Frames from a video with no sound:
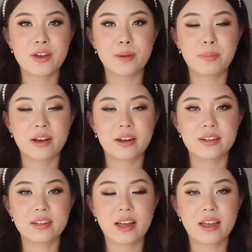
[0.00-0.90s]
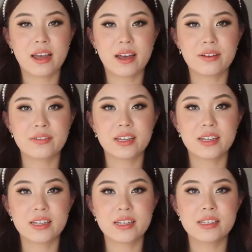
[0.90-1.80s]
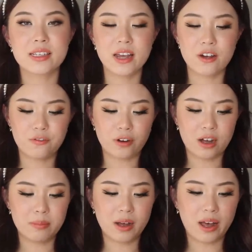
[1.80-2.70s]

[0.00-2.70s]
failed product I have is from